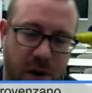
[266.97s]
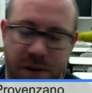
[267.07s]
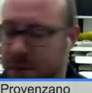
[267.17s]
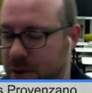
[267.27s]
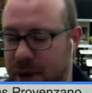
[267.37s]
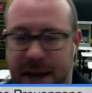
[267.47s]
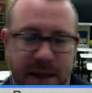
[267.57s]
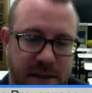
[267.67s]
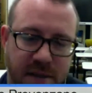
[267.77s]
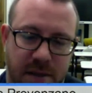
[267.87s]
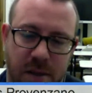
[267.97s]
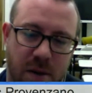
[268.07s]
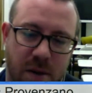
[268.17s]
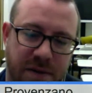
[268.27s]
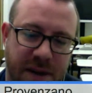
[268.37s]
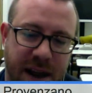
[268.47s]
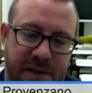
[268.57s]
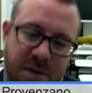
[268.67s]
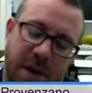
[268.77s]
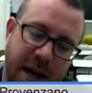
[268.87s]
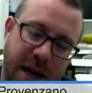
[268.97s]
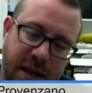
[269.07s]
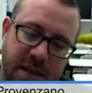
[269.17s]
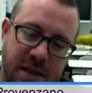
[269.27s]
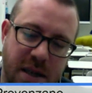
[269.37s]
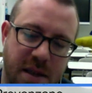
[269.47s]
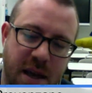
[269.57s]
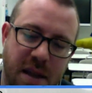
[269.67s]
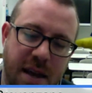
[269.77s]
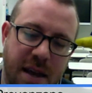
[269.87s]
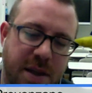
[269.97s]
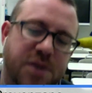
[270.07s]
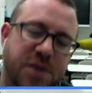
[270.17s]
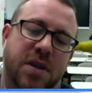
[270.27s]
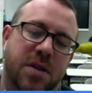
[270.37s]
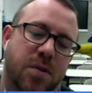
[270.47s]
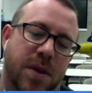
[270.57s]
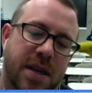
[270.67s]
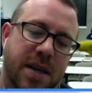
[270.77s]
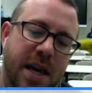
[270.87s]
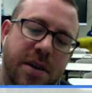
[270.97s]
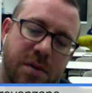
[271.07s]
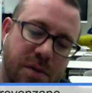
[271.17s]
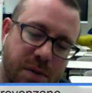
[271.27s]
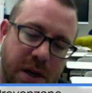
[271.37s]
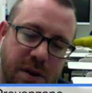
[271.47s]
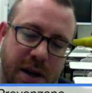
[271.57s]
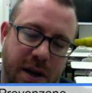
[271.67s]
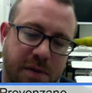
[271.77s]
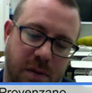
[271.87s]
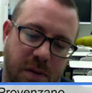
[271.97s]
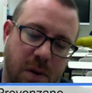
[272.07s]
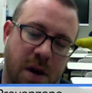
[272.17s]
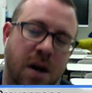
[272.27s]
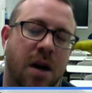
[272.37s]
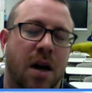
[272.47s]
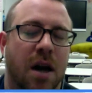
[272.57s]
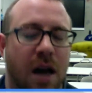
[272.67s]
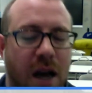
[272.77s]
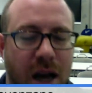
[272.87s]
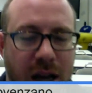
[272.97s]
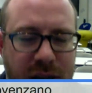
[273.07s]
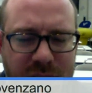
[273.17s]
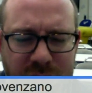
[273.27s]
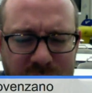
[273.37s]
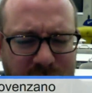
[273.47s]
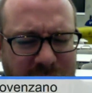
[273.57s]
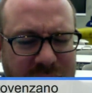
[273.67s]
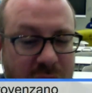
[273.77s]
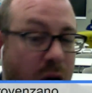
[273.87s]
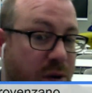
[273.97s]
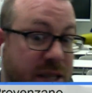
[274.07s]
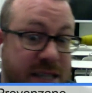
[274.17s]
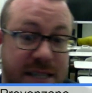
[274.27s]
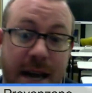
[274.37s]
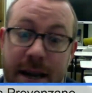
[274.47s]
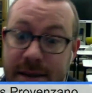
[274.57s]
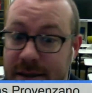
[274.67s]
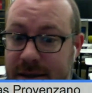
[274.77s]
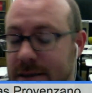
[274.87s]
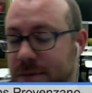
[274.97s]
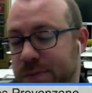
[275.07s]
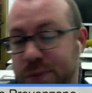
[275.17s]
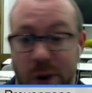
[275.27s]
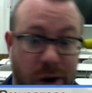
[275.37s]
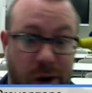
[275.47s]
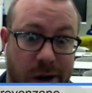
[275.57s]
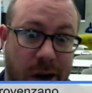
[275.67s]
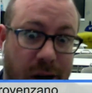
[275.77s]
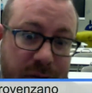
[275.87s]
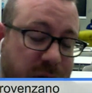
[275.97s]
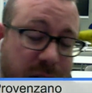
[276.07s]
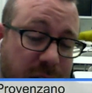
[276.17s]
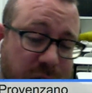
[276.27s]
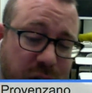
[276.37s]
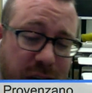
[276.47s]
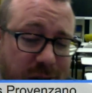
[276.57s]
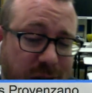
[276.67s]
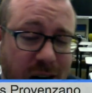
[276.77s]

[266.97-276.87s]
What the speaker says: through 8 or 5 through 8, and then elementary will be K through 3 or K through 4. So there's really no set protocol for the country in regards